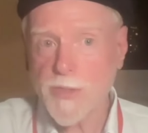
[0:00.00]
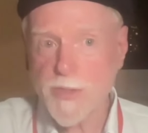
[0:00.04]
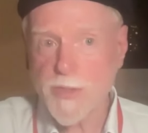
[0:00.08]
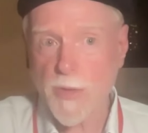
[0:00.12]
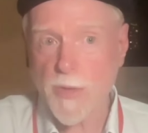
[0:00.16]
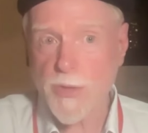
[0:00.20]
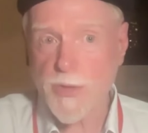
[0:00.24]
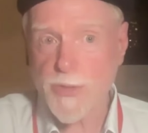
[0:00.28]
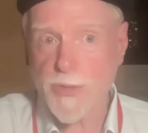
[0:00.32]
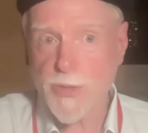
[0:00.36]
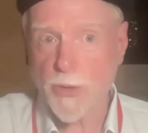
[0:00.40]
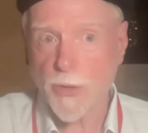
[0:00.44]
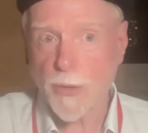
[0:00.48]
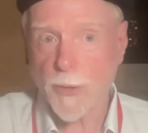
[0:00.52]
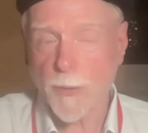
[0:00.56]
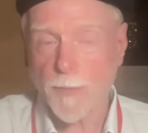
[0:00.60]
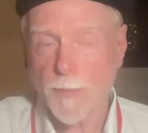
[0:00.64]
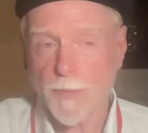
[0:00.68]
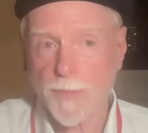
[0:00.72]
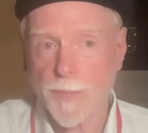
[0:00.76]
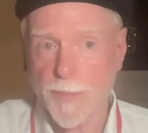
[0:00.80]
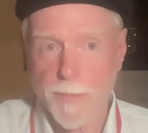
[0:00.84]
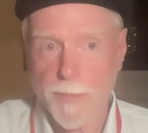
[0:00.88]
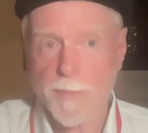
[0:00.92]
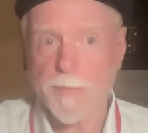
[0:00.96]
So the
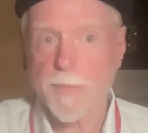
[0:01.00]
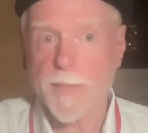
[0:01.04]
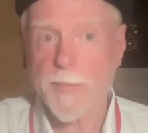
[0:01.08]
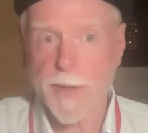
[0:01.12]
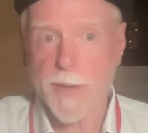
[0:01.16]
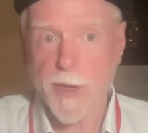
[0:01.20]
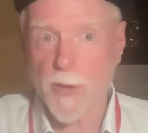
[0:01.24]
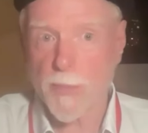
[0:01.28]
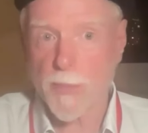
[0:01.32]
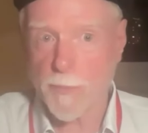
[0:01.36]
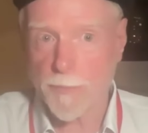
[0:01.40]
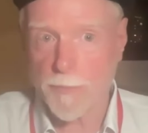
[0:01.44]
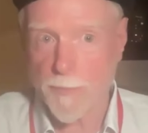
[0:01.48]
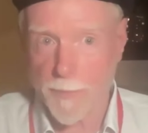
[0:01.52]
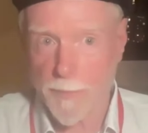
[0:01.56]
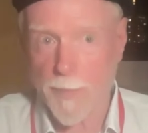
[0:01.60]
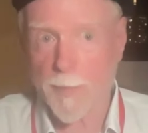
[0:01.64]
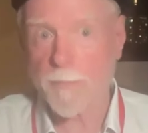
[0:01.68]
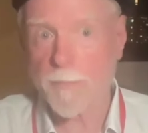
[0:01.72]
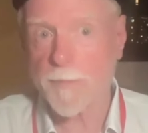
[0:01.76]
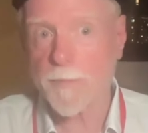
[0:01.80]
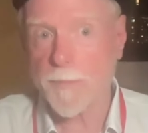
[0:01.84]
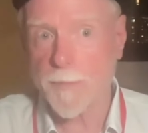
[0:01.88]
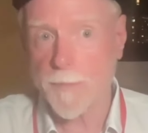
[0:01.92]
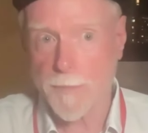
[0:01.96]
soul here,
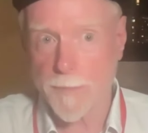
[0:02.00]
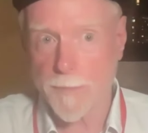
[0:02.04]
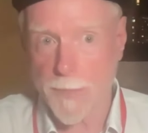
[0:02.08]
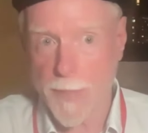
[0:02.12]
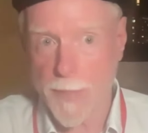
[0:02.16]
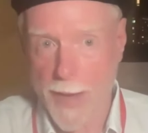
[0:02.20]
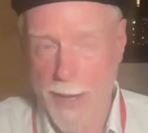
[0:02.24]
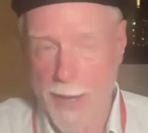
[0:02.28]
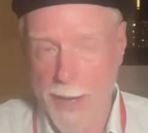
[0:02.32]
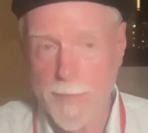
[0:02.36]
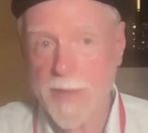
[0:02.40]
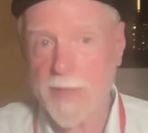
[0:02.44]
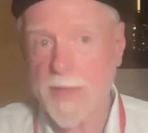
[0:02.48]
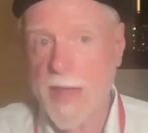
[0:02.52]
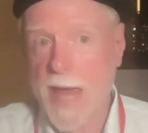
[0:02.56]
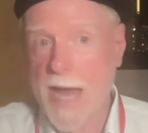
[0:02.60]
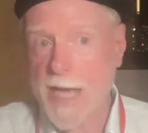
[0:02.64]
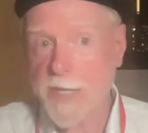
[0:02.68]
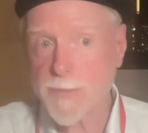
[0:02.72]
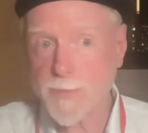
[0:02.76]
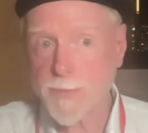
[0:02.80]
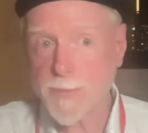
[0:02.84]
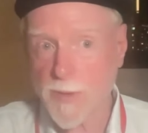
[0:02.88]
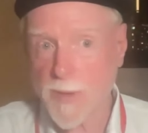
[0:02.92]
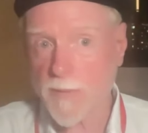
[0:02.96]
I mean
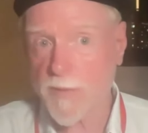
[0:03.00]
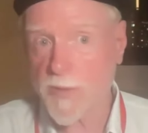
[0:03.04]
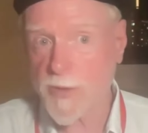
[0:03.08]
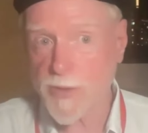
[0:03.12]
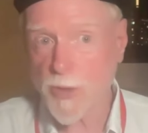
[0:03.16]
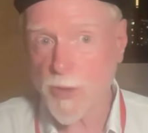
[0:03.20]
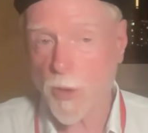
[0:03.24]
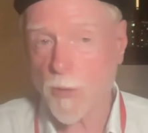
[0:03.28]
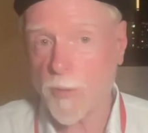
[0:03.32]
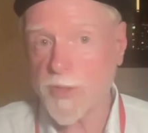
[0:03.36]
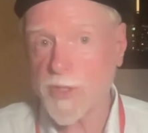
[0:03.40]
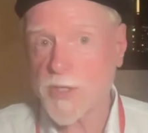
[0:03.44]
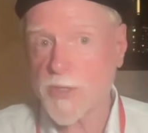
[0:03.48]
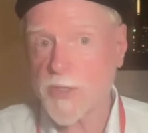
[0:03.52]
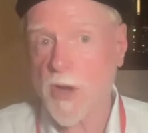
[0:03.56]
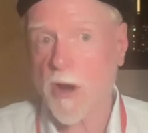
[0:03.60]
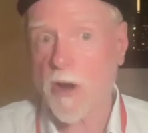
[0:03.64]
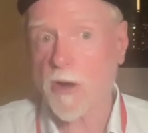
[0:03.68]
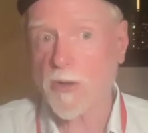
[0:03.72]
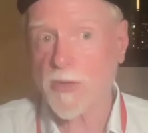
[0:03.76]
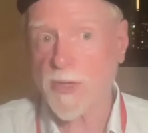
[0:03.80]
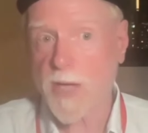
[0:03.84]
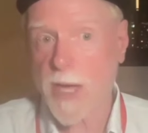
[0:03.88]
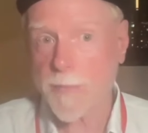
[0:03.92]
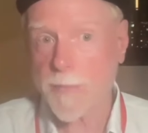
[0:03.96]
the aspect of the soul, which is
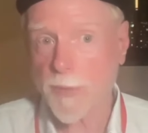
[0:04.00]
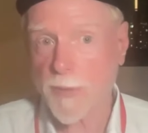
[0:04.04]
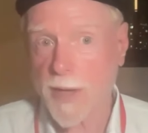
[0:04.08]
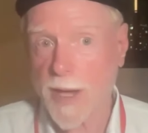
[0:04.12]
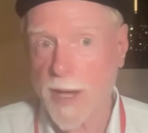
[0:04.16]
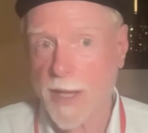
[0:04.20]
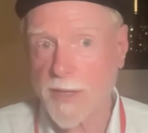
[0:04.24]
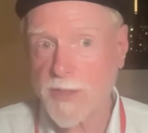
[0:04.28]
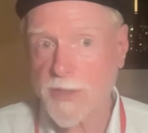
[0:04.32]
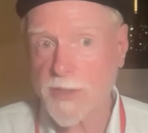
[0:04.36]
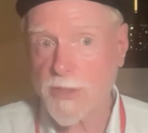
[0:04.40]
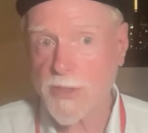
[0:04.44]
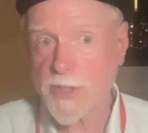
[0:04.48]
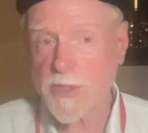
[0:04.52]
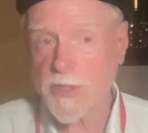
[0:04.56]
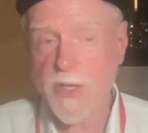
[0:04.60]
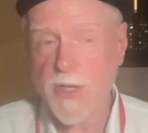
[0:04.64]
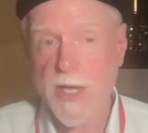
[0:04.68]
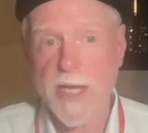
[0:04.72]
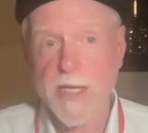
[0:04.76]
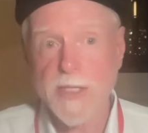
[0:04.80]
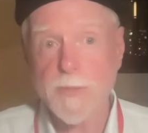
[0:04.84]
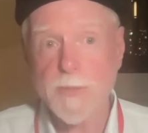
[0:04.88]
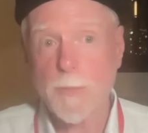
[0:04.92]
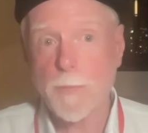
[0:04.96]
archetypal
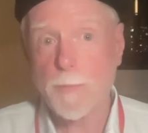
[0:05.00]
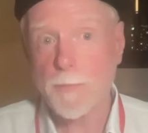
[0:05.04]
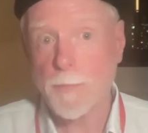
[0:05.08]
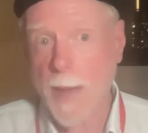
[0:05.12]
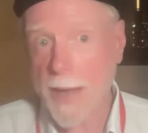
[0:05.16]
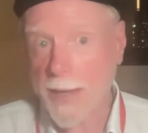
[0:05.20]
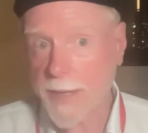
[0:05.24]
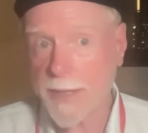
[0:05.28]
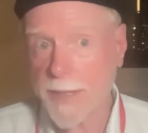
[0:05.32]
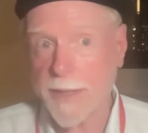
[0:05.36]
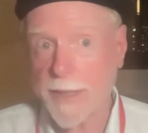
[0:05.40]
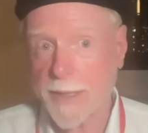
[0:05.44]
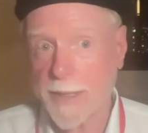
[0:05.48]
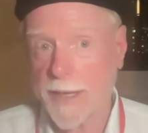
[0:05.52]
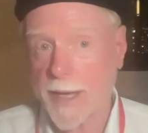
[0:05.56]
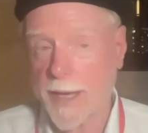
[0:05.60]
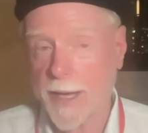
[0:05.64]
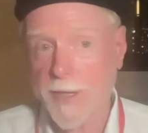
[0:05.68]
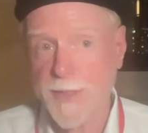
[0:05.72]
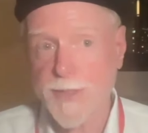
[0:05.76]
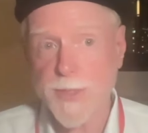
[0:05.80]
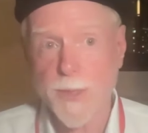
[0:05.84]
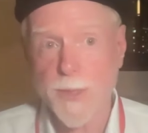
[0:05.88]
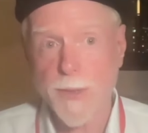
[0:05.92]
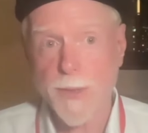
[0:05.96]
consciousness, is
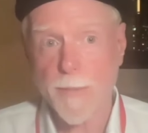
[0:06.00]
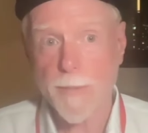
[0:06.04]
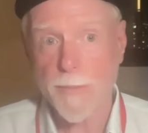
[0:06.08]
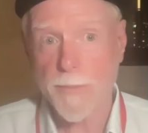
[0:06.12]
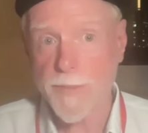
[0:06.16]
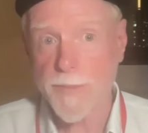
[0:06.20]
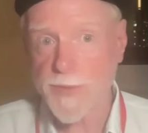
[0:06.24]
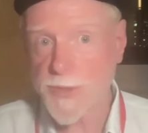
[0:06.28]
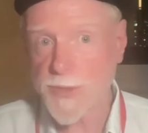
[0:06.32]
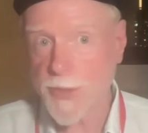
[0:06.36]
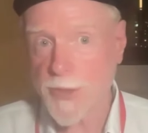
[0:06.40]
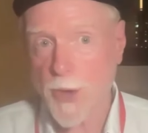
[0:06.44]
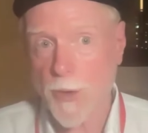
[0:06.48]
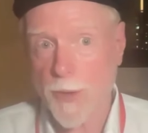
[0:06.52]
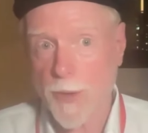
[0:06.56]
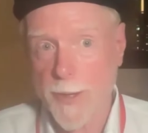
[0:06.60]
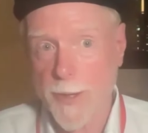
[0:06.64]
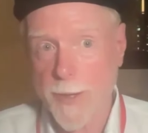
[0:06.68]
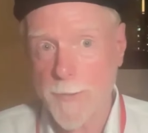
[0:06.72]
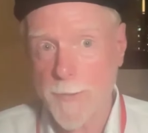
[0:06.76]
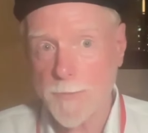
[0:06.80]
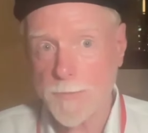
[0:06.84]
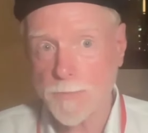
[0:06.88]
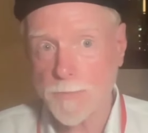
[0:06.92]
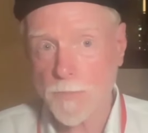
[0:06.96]
beckoning us to go
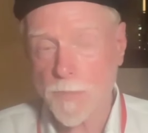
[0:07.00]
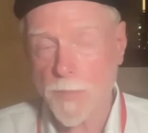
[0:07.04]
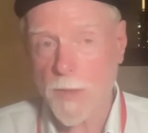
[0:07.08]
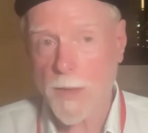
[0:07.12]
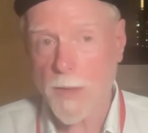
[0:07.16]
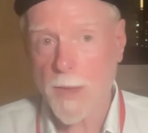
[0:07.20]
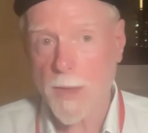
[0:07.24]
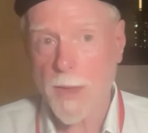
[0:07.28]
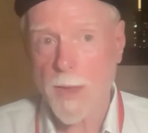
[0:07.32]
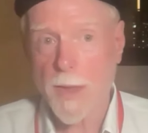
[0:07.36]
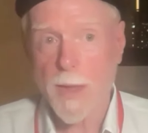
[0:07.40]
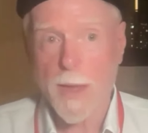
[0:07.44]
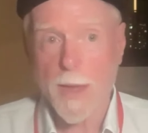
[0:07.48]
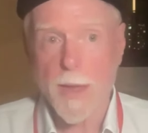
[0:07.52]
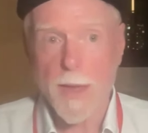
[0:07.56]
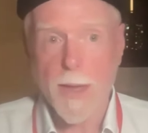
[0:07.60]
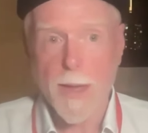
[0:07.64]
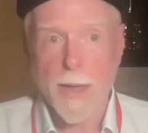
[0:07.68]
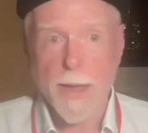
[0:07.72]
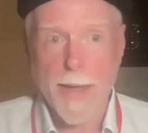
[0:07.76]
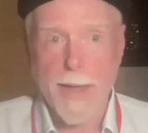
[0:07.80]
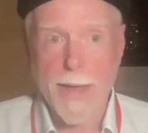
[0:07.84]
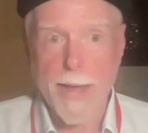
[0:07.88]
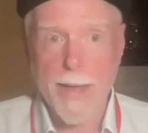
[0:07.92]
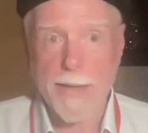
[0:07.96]
in.
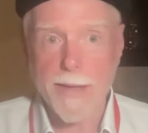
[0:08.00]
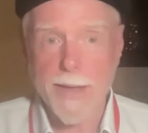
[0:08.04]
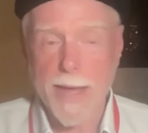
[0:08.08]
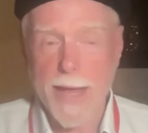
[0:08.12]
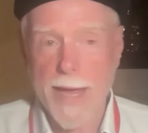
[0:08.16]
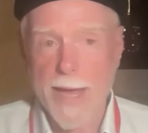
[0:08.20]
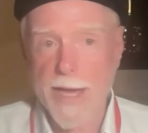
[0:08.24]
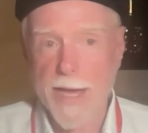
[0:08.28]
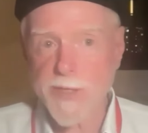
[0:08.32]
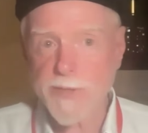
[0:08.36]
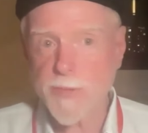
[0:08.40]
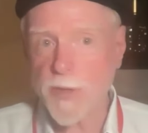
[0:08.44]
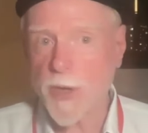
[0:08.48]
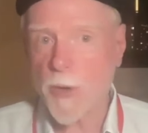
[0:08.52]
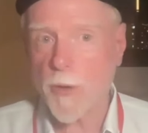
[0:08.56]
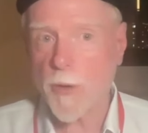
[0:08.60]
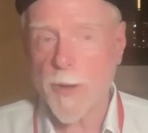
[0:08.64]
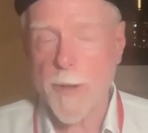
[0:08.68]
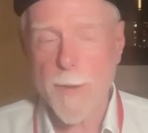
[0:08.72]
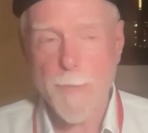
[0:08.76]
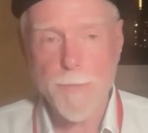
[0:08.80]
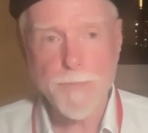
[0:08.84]
And as we go